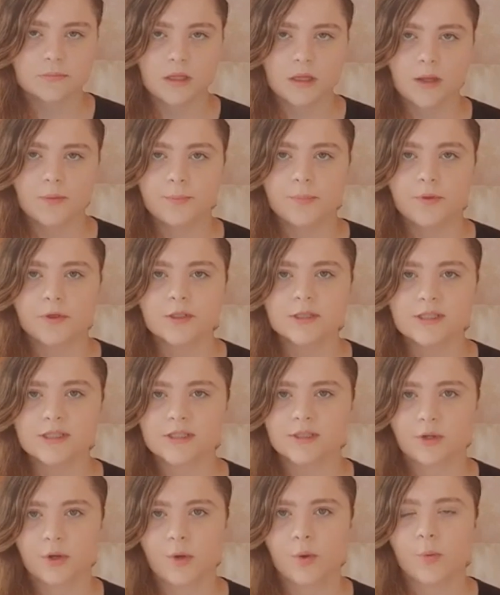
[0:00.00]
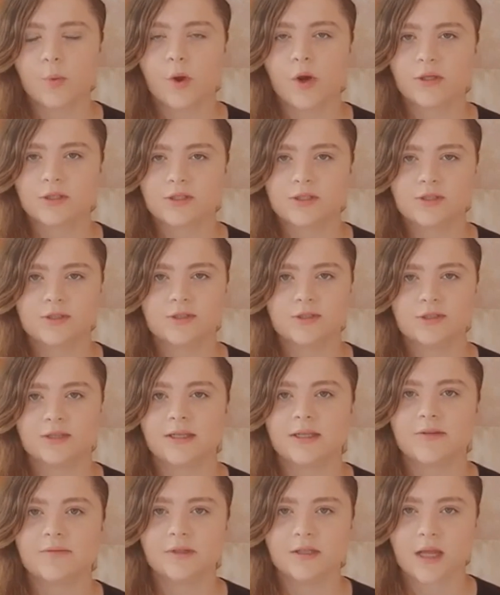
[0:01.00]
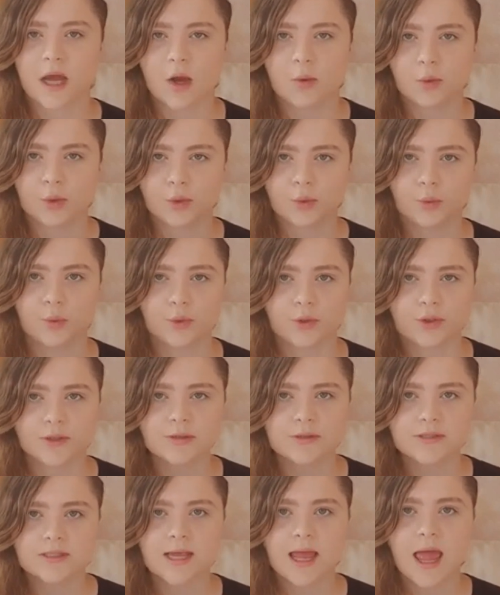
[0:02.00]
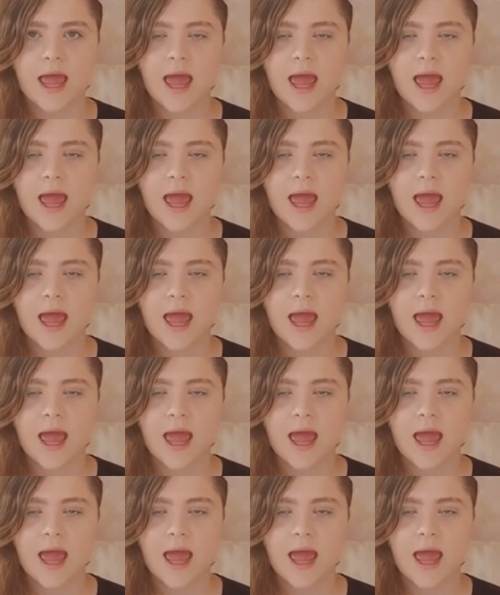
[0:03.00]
a person who wants to live in our world